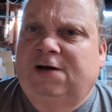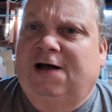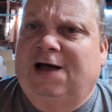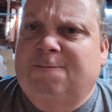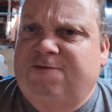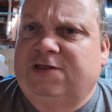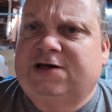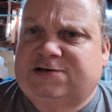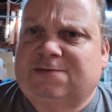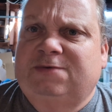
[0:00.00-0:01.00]
I am
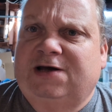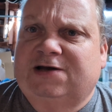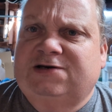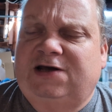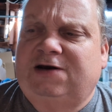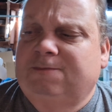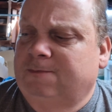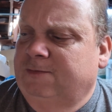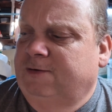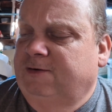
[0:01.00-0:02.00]
feeling some nicotine.
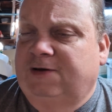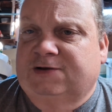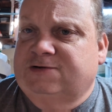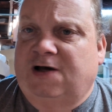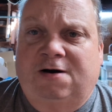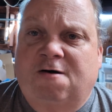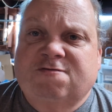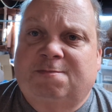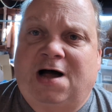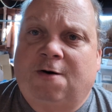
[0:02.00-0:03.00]
It's not
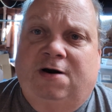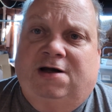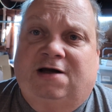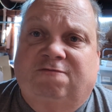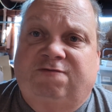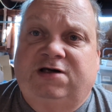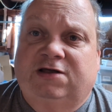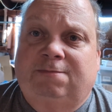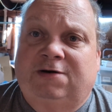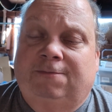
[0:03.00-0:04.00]
overpowering. I can feel
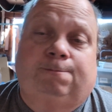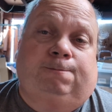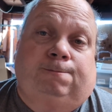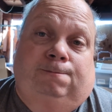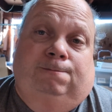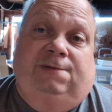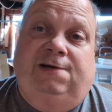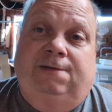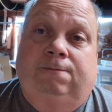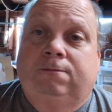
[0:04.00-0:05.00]
it, but yeah,